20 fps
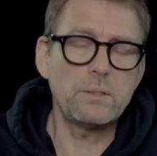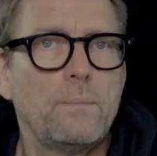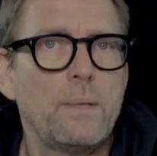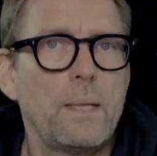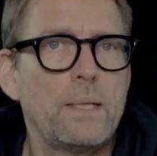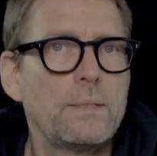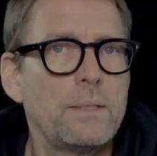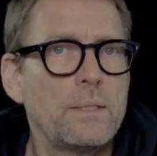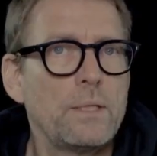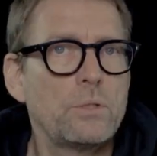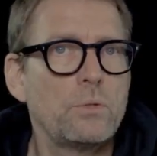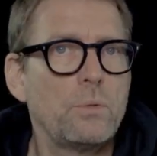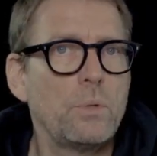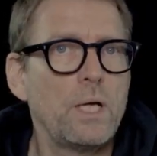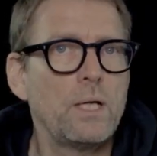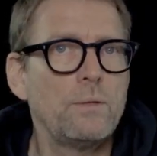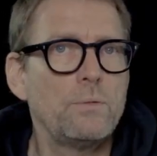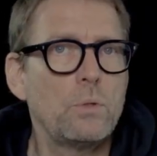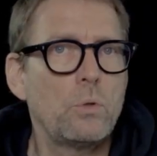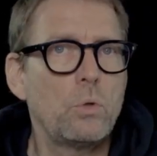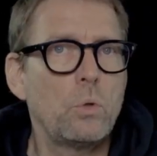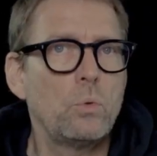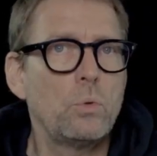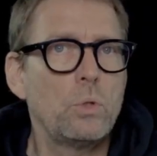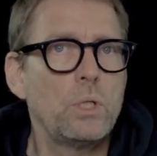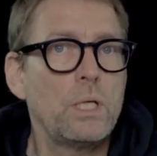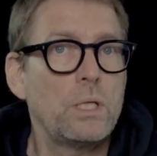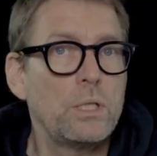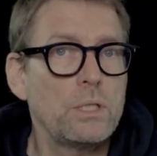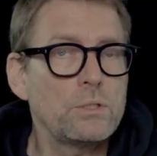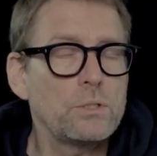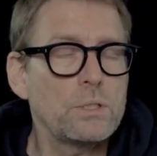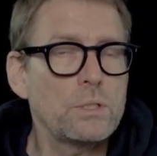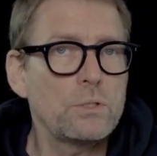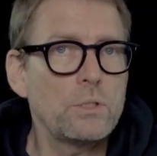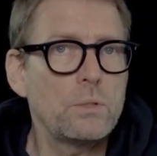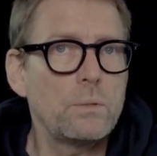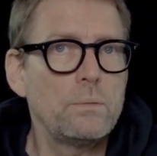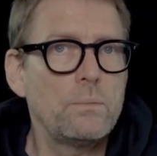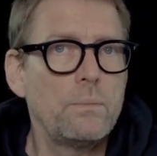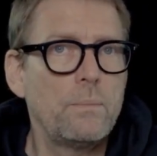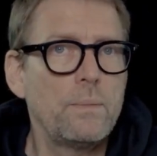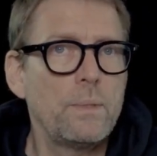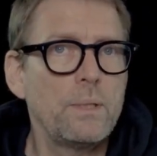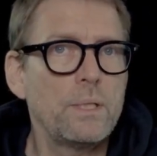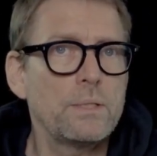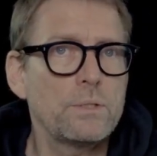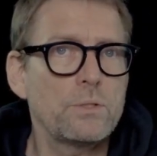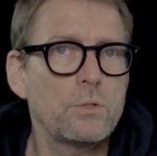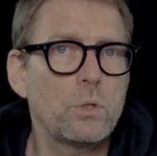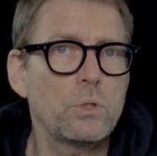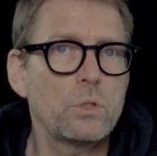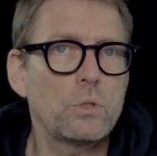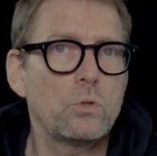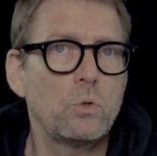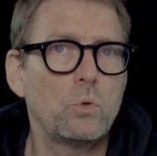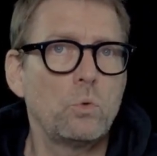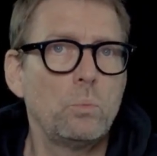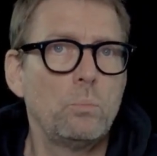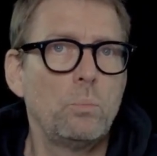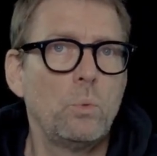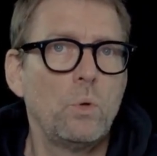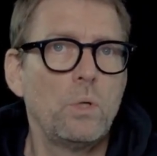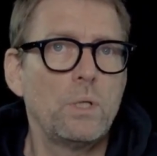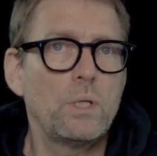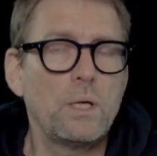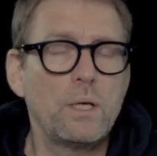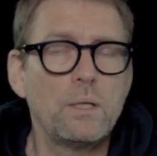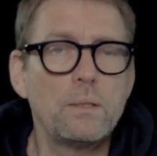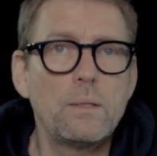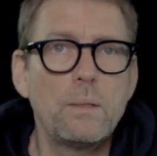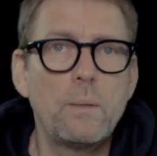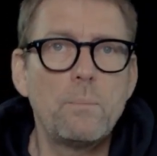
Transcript: And since we have a dual heating system, it is not a dual boiler,